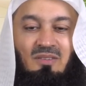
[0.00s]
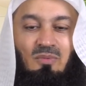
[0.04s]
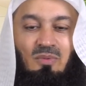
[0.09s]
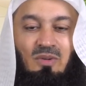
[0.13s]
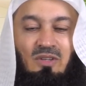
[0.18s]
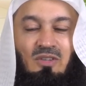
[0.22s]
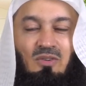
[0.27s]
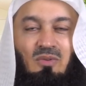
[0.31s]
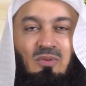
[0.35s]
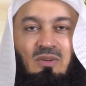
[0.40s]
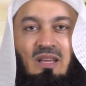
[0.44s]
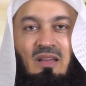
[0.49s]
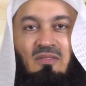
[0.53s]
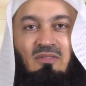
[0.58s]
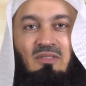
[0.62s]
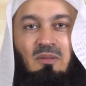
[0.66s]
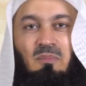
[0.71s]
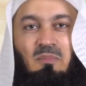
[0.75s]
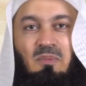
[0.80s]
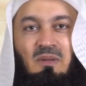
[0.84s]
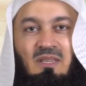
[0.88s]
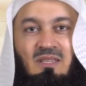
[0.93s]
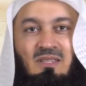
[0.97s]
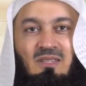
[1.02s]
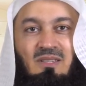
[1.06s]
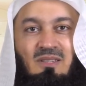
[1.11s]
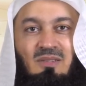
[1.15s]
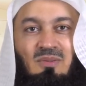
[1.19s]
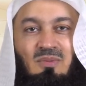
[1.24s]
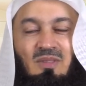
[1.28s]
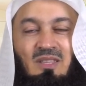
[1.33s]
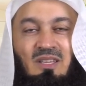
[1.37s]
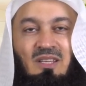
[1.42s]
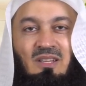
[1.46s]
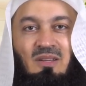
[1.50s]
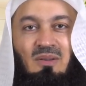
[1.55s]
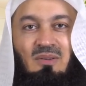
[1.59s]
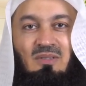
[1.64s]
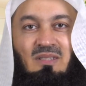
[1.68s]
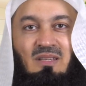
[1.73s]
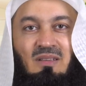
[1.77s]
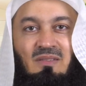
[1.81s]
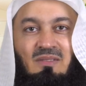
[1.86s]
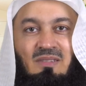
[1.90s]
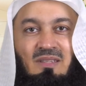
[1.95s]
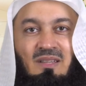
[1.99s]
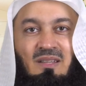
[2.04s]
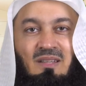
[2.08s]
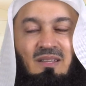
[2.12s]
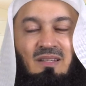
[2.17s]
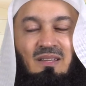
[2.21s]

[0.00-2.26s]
we don't have the peace within ourselves.